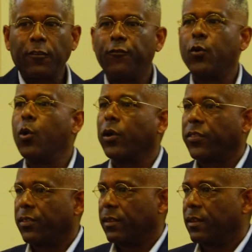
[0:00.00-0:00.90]
the
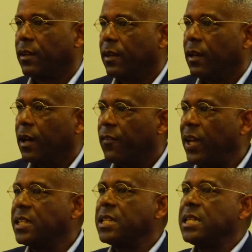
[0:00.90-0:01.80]
4th of
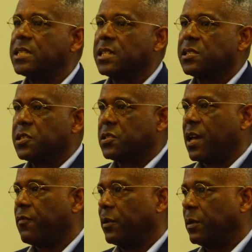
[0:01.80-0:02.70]

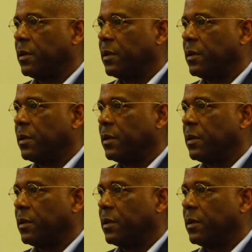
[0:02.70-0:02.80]
1867,